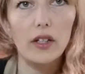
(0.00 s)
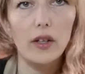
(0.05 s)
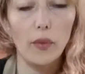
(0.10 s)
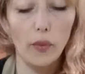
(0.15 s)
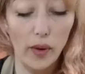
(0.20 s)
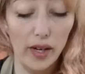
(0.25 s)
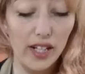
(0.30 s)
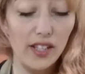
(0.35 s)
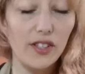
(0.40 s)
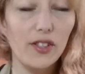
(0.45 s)

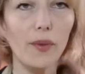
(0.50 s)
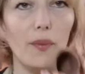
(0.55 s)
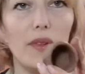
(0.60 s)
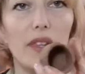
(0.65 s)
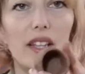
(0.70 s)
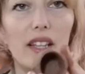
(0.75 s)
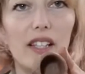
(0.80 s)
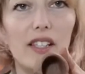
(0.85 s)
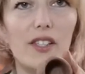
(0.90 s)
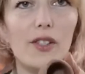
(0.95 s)
When it's
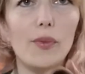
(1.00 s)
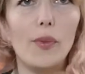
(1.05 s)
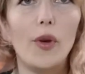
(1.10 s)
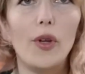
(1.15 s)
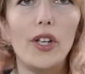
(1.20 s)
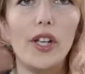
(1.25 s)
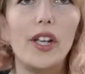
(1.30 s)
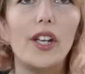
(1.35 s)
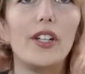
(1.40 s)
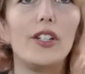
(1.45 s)
something this small,
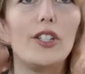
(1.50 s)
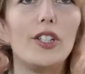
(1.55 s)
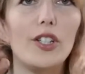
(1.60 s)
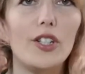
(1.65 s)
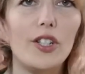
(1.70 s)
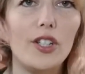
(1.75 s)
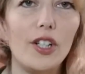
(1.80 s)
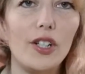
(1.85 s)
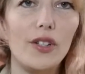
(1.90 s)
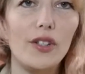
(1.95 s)
you can
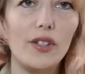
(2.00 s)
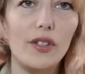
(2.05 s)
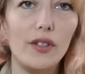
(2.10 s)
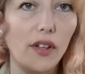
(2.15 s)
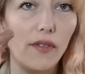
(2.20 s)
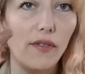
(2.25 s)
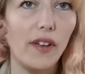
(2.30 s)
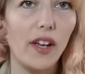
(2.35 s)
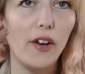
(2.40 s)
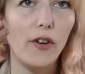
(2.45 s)
just use your
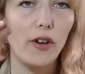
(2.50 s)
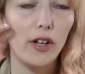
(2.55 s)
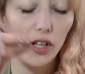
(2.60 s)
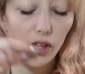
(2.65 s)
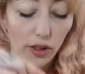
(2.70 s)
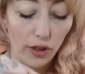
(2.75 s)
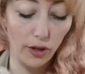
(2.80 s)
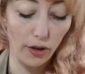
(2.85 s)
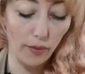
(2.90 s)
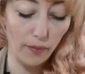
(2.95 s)
finger and your
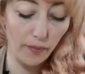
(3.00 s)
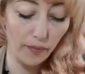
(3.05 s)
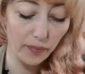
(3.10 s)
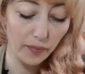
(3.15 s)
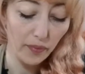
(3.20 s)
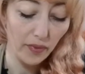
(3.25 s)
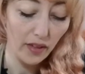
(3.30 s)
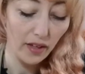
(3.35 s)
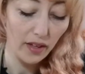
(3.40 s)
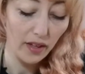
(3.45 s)
thumb
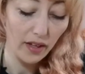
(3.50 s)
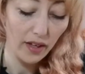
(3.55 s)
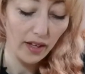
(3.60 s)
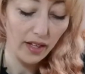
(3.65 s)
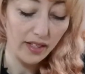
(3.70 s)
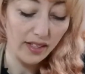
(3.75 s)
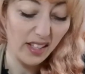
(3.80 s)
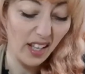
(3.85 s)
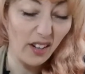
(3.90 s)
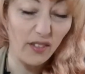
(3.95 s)

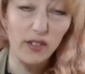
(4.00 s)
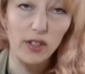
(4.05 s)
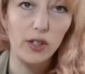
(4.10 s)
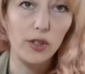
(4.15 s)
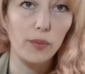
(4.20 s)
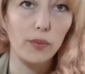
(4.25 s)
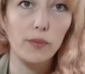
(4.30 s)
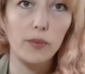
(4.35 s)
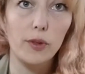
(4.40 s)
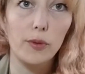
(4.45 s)
instead of a
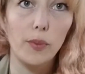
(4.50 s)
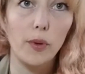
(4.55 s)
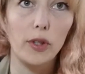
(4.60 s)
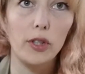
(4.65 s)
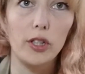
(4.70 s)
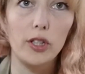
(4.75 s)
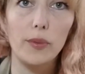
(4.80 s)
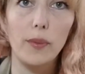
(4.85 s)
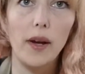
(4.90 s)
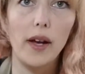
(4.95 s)

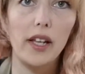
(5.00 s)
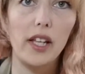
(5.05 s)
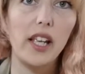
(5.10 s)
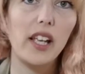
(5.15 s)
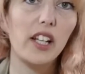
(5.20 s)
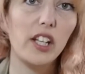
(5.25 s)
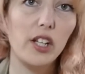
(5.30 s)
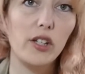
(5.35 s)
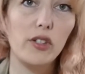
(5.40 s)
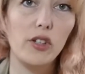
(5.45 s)
sponge. You
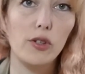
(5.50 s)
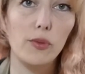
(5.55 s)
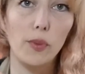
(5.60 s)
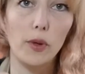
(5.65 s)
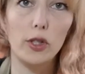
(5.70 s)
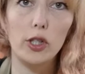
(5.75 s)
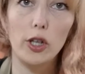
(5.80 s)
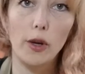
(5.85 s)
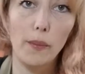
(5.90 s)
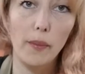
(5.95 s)
can use a
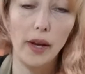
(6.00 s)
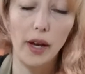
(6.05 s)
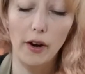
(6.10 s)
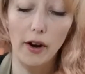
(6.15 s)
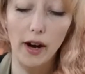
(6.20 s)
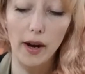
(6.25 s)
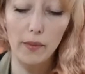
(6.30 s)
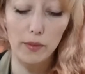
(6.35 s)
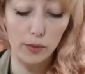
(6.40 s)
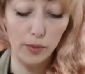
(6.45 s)
sponge on bigger
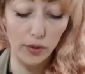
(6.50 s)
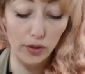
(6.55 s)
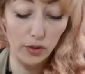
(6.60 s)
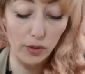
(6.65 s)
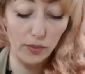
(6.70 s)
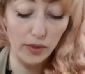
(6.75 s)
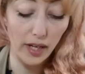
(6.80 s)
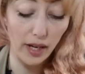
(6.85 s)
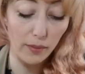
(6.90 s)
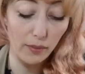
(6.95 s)
items, but
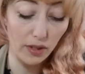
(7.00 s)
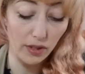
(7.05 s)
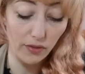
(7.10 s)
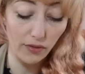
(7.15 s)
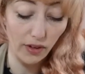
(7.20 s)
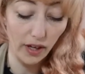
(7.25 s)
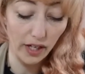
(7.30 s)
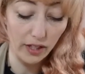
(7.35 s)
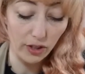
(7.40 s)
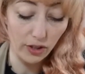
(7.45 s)
sometimes it's
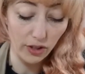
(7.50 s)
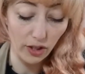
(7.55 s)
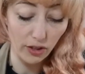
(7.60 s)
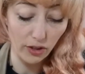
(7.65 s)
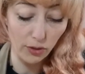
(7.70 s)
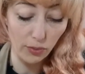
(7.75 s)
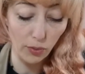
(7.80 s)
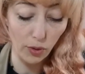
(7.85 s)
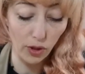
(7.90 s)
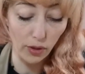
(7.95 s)
fine just on
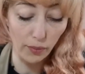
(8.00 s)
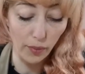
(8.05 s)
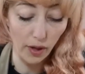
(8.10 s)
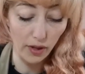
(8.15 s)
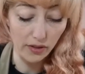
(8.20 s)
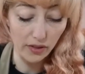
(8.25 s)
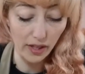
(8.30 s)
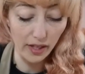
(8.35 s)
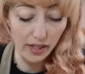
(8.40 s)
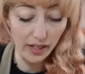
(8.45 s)
smaller
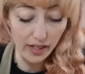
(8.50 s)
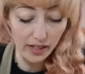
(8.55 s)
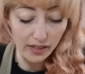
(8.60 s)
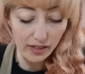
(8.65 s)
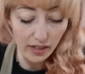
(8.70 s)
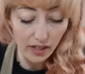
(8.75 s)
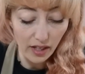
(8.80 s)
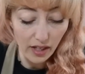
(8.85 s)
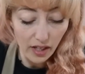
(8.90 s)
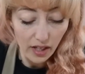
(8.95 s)
pots like this
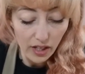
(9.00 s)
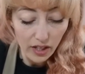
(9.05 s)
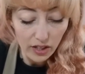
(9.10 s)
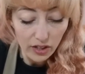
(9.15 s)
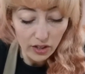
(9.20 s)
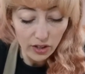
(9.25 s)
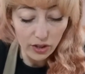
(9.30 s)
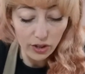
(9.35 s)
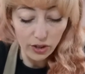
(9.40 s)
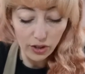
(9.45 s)

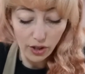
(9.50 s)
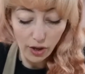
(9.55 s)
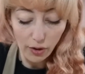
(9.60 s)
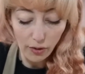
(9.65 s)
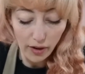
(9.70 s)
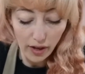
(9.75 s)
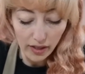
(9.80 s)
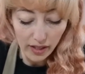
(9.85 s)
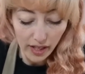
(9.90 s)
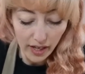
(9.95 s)
to just go
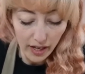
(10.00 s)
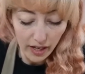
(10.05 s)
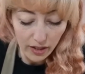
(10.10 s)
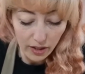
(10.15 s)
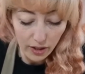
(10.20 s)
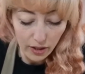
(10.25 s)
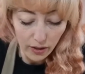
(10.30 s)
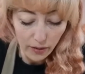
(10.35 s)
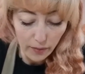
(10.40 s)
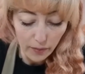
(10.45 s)
around the
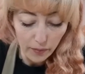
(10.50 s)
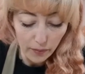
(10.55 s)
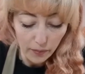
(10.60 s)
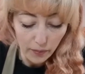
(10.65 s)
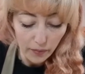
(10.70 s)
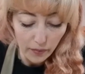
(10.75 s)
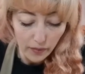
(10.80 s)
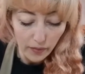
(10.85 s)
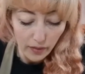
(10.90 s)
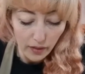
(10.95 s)
edge
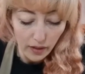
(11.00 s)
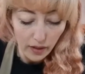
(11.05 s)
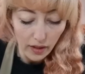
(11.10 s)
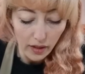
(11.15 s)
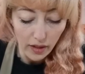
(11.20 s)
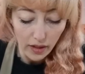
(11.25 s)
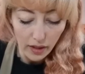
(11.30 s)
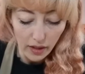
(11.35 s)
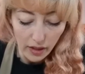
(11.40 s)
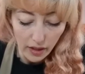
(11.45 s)

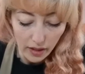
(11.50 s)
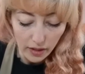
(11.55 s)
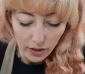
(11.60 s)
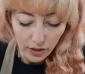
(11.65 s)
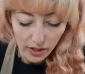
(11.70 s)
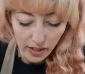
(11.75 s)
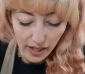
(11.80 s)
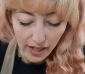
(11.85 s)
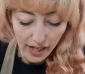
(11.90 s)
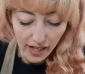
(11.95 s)
and
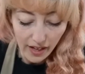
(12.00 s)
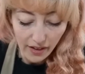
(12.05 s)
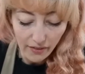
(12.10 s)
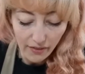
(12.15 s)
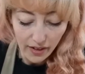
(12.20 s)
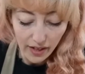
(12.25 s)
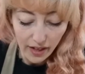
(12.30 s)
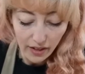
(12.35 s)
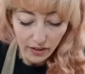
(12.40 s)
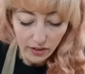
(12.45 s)
just kind of
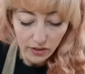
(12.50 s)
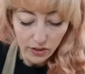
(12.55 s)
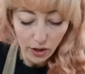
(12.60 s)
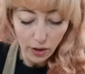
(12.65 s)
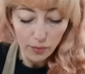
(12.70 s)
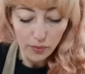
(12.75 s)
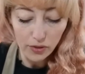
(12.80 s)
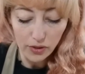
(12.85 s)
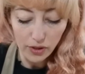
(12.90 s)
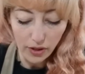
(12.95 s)
even out the
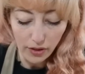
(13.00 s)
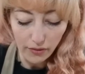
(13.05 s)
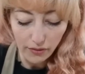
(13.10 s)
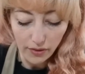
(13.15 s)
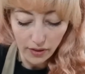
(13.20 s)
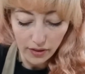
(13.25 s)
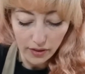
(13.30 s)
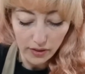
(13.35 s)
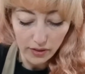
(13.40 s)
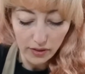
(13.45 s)
top
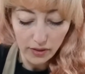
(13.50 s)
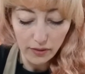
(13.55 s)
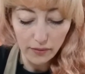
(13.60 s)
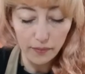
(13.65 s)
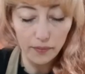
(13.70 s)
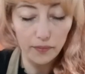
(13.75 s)
surface.